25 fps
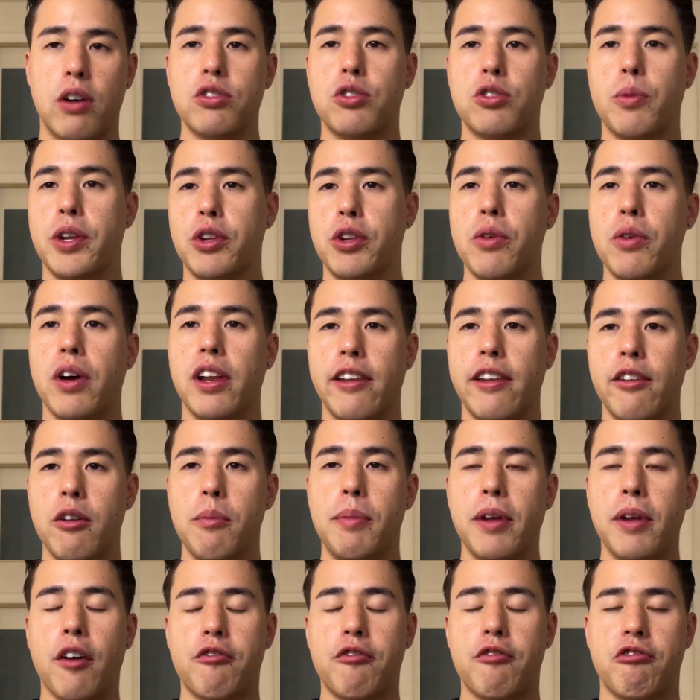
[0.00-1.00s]
So we do a little
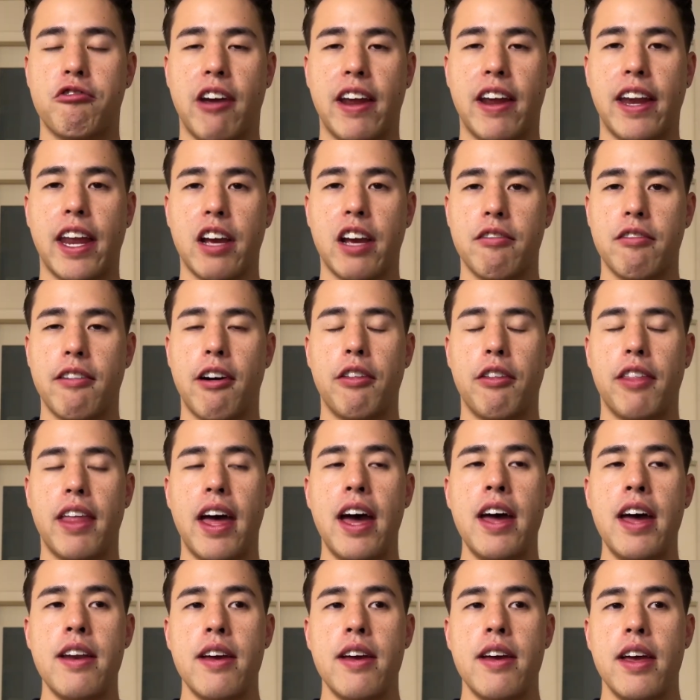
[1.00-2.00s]
bit of training around
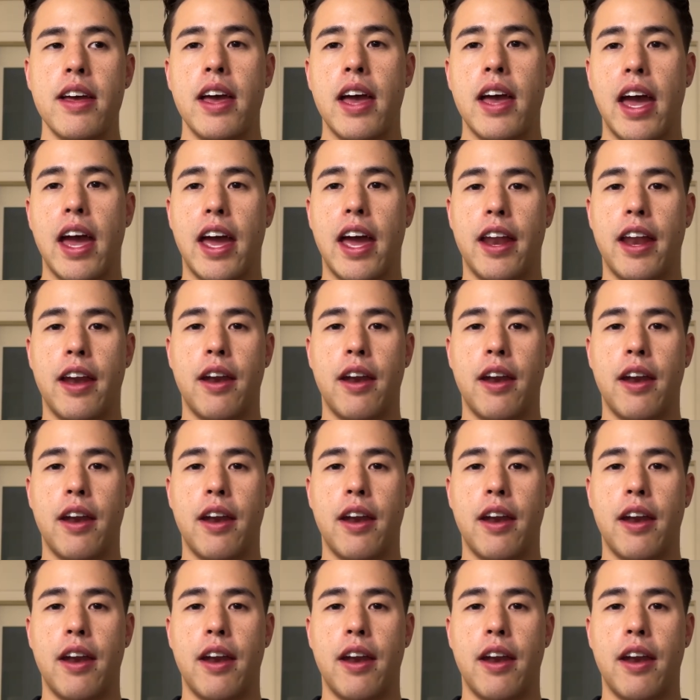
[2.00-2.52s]
that. And